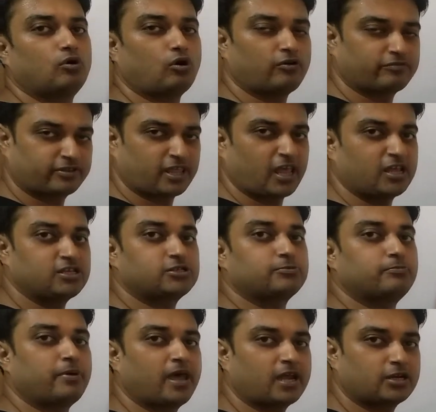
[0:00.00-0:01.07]
or thanks
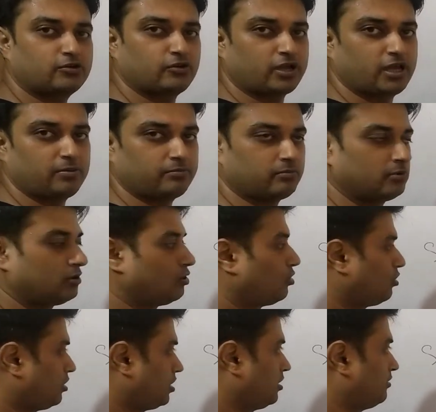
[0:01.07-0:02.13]
back to him
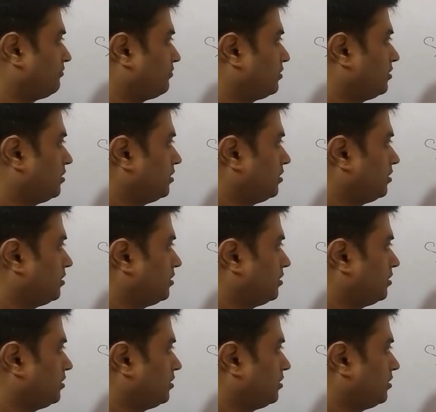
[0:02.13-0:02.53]
or her.